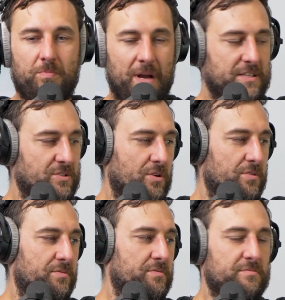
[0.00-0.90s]
based
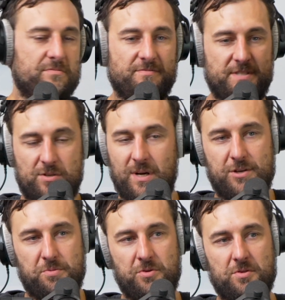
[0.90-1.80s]
on physical
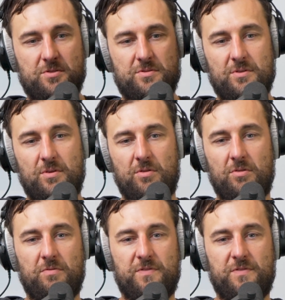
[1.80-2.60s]
attributes or